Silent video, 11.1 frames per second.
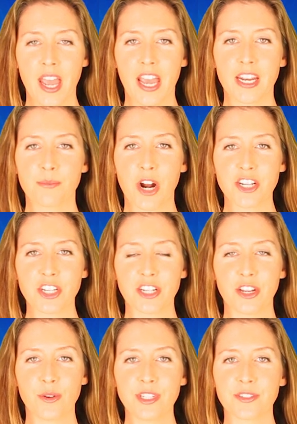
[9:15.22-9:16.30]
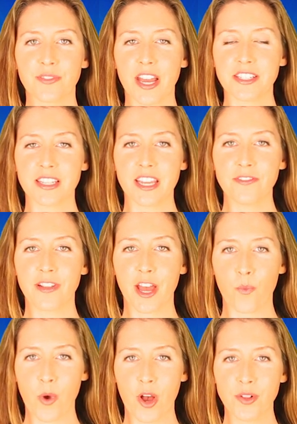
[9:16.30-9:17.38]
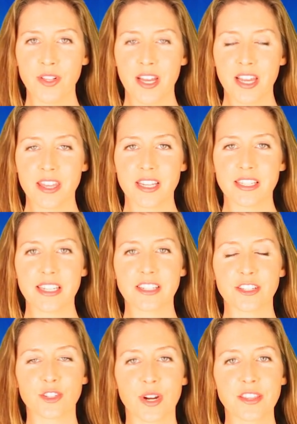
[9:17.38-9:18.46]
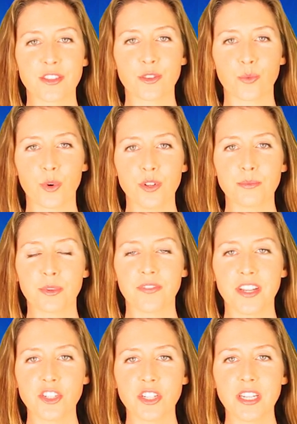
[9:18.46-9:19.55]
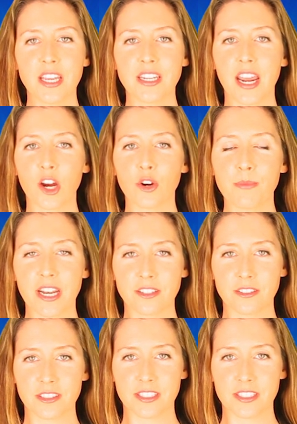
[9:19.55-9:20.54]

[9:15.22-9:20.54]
In a project known as Fly Safe, Fly Well, they seek to strengthen the role of prevention in aeromedical